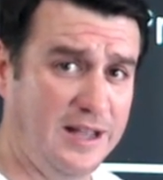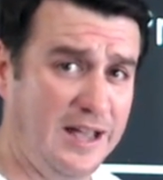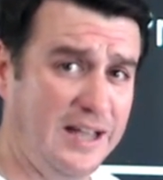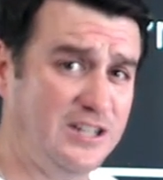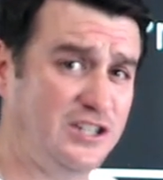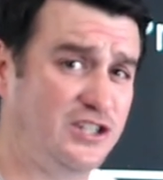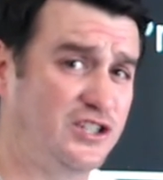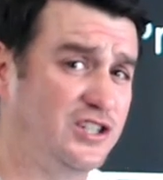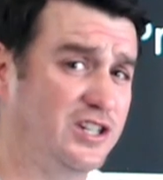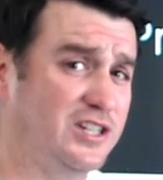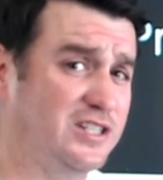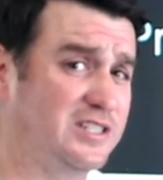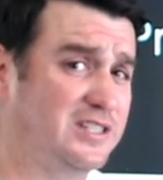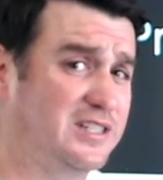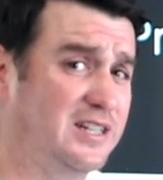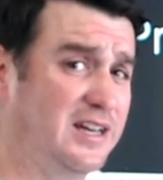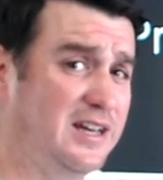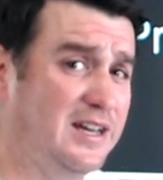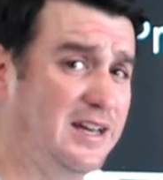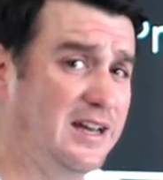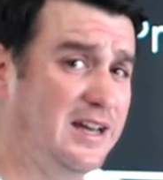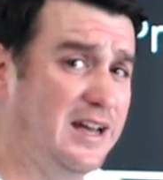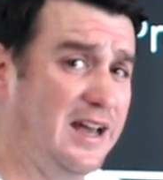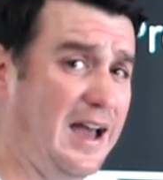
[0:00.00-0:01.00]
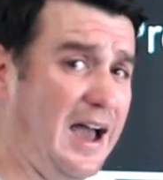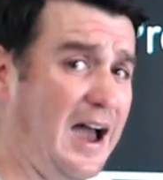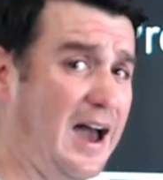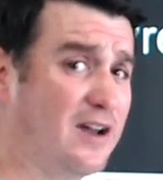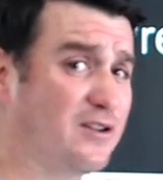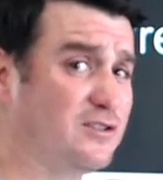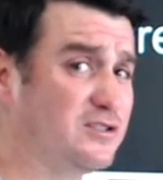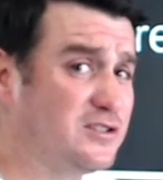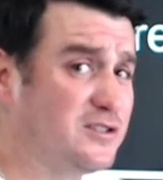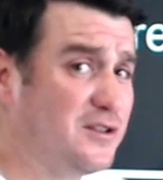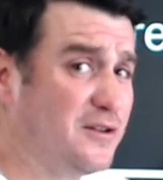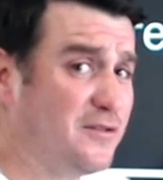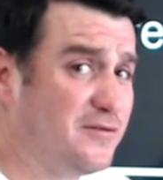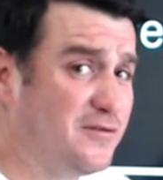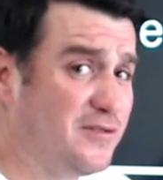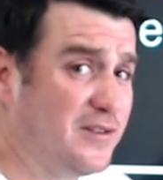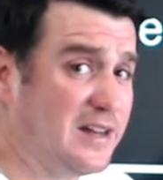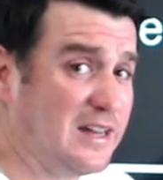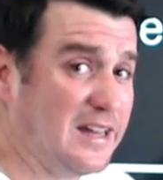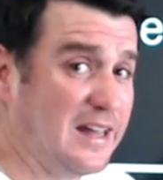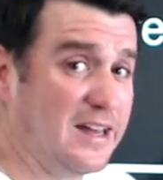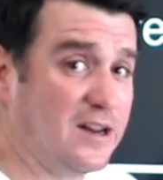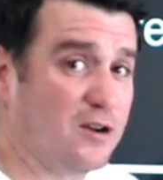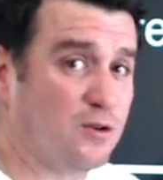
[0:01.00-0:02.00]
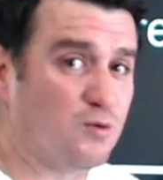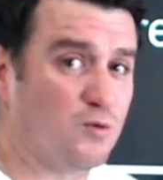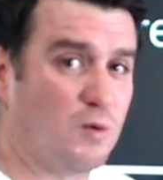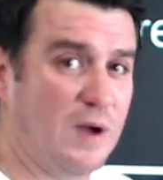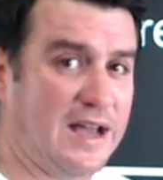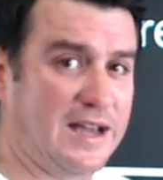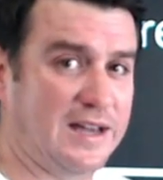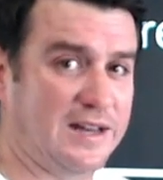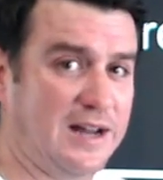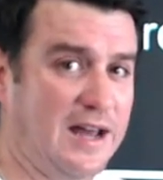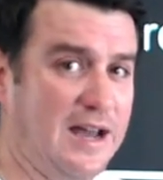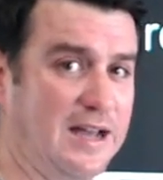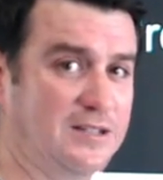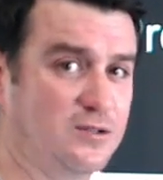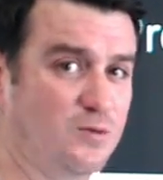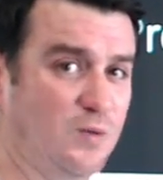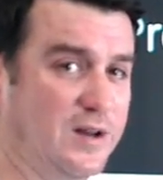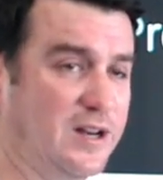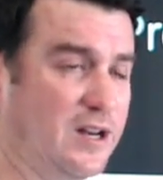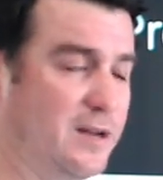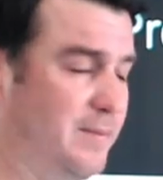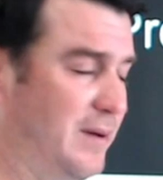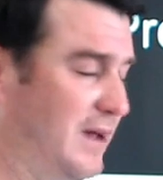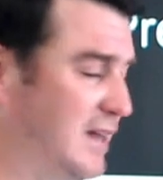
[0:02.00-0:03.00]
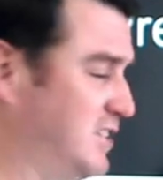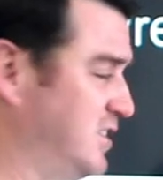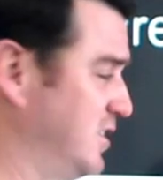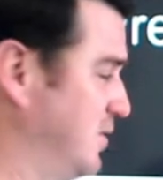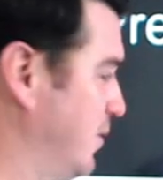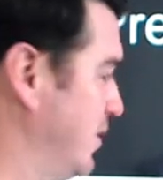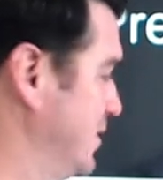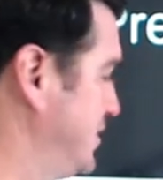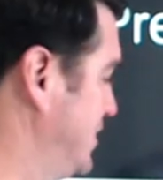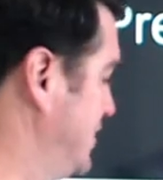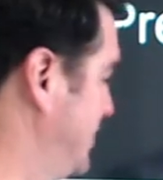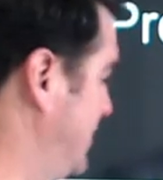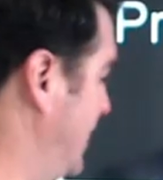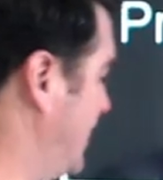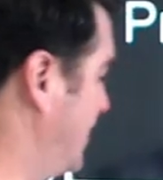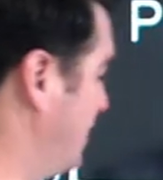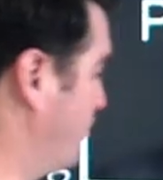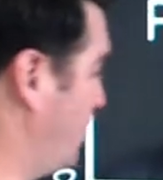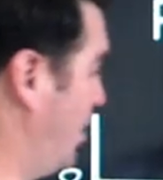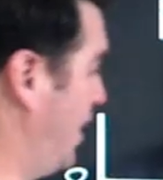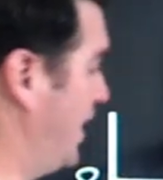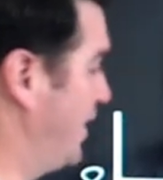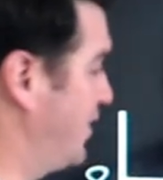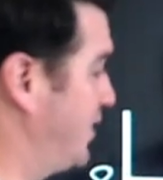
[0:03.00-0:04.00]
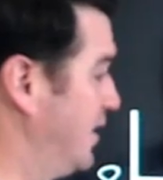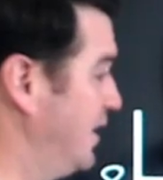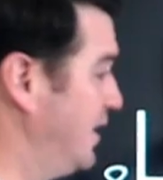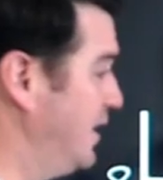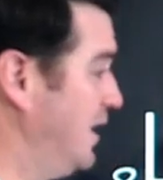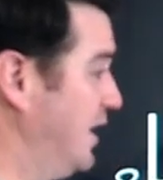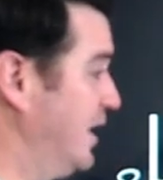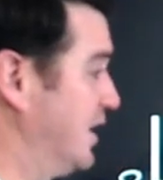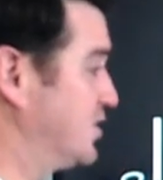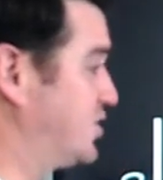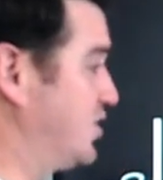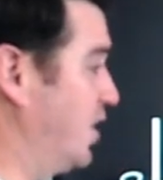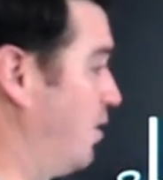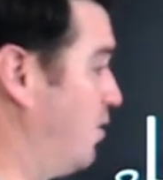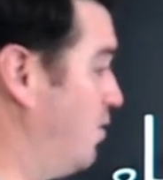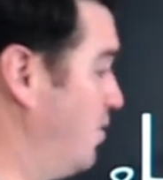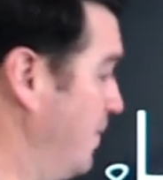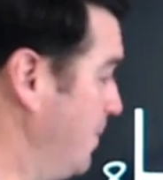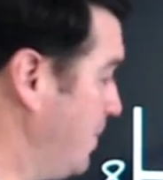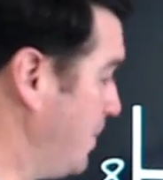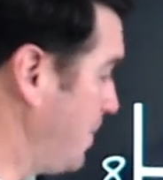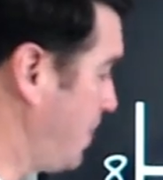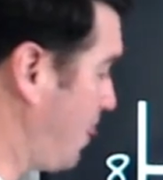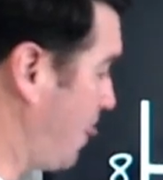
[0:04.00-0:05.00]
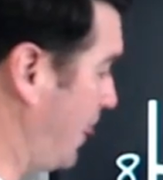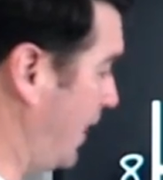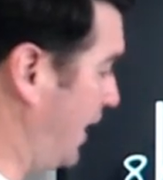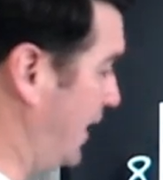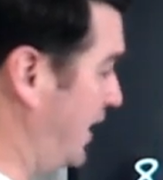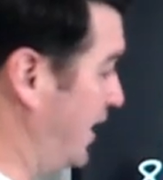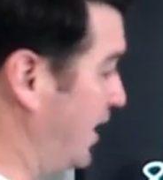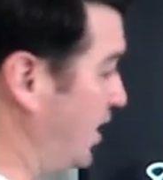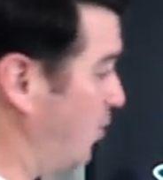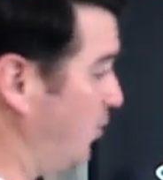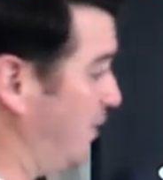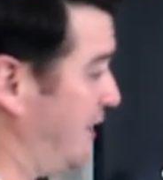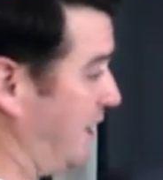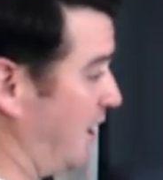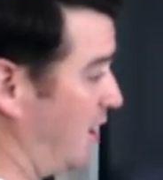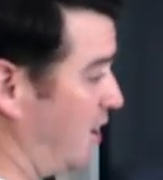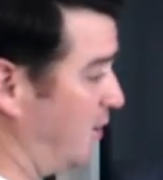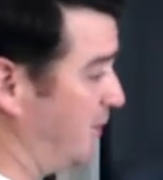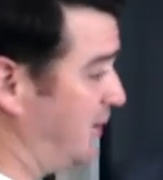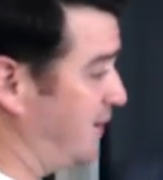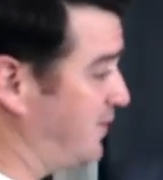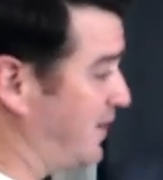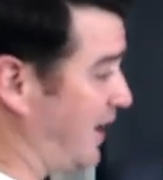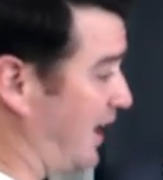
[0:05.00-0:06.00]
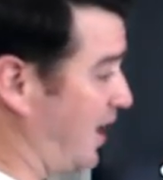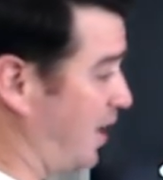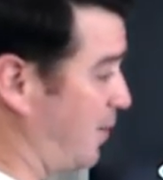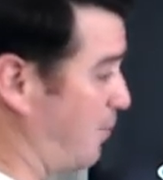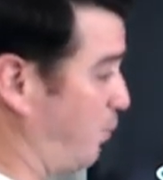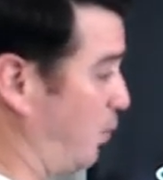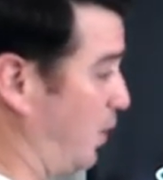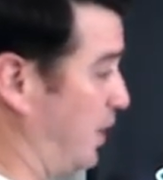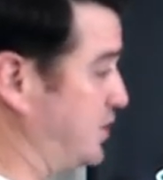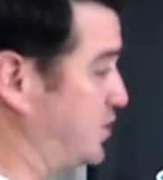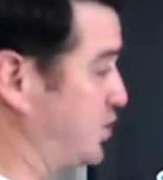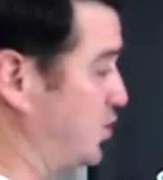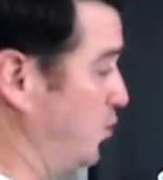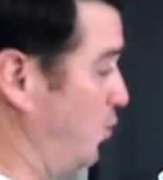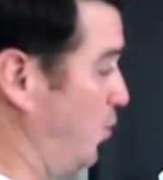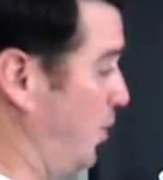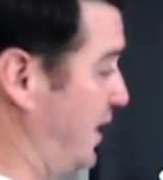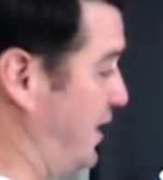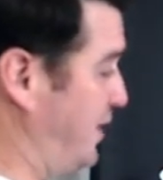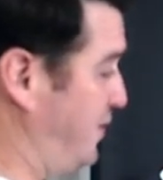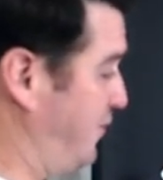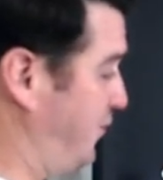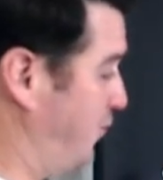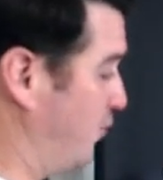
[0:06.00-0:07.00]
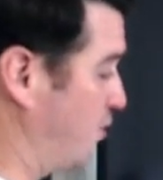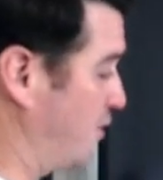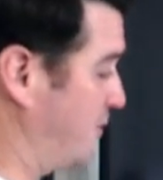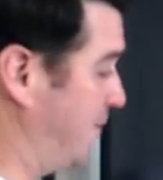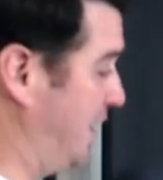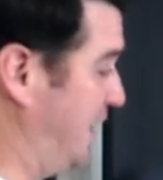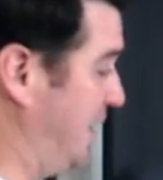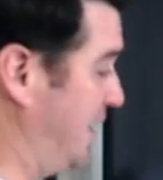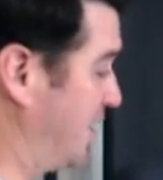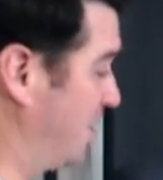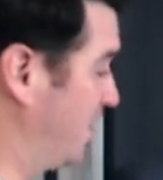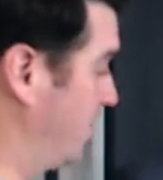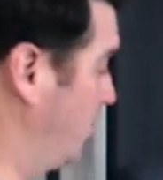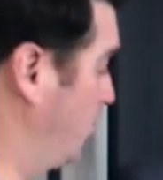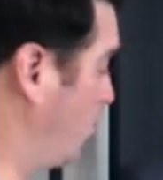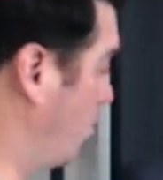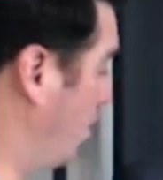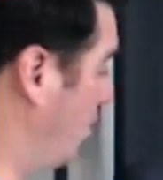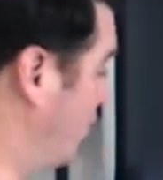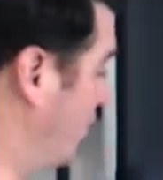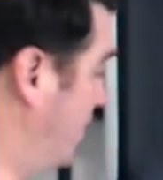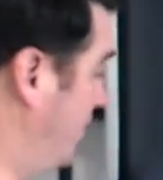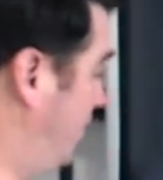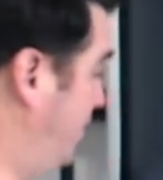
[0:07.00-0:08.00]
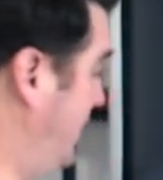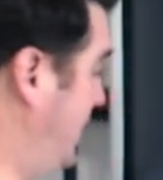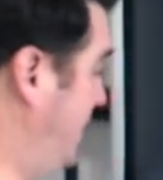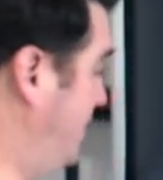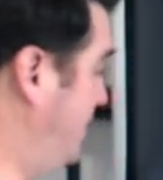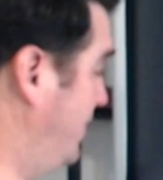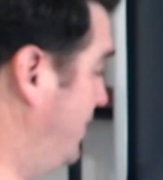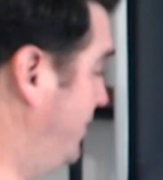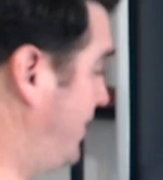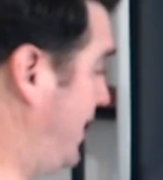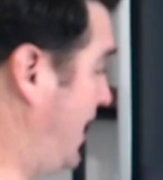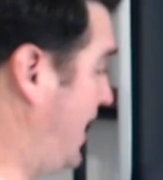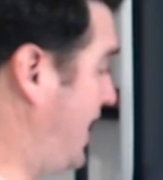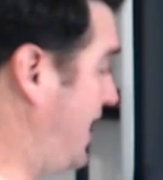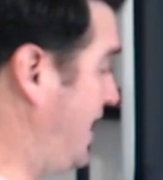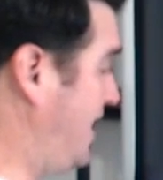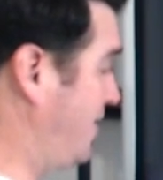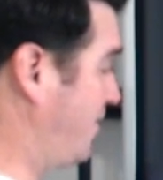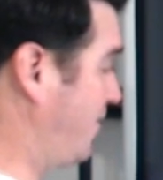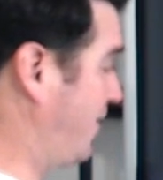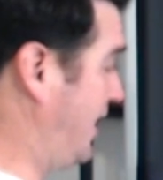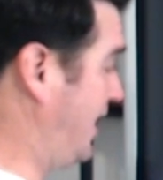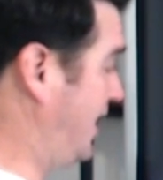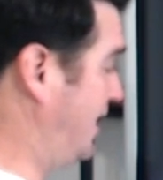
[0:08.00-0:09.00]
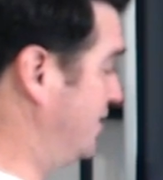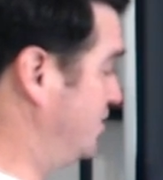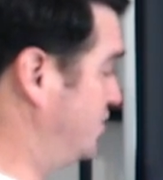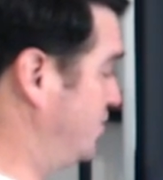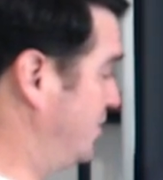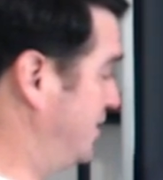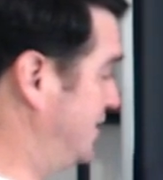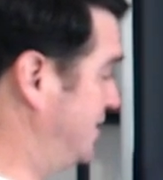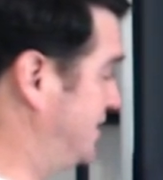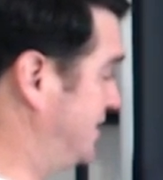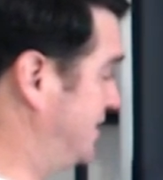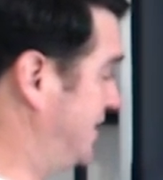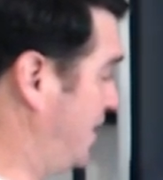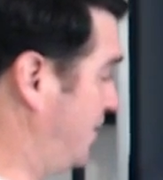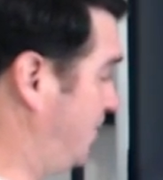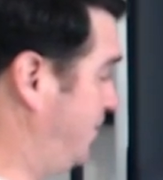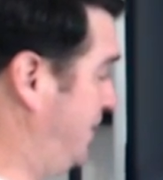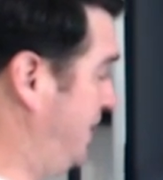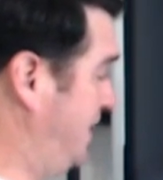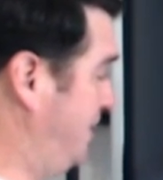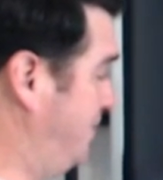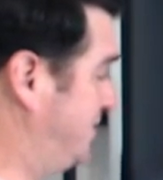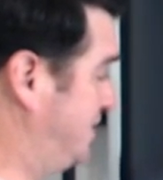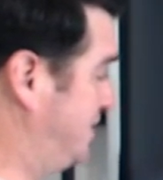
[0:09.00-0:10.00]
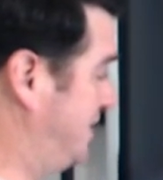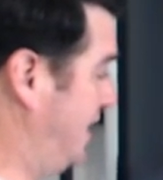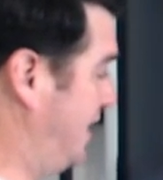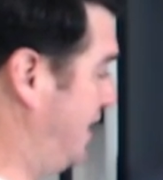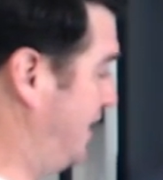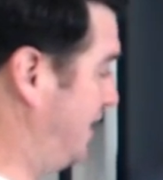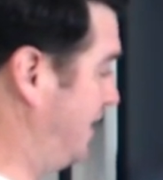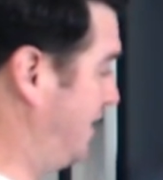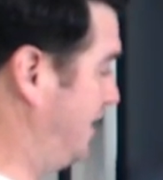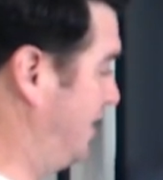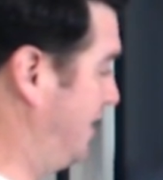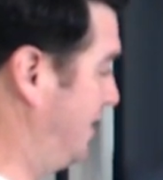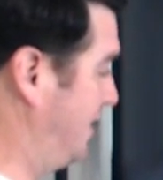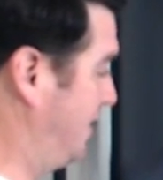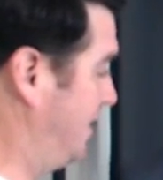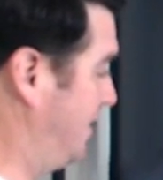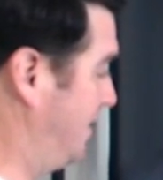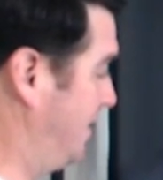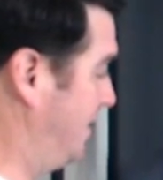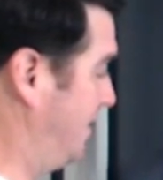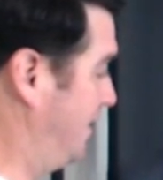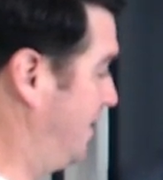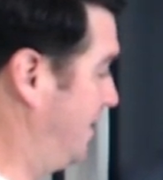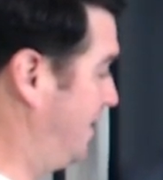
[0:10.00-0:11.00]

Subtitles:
It's just, how does the ventilator recognize when the patient wants to take a breath? So here we go. We've got our pressure waveform here. We're on a PEEP of 8 right here. So this is our PEEP setting.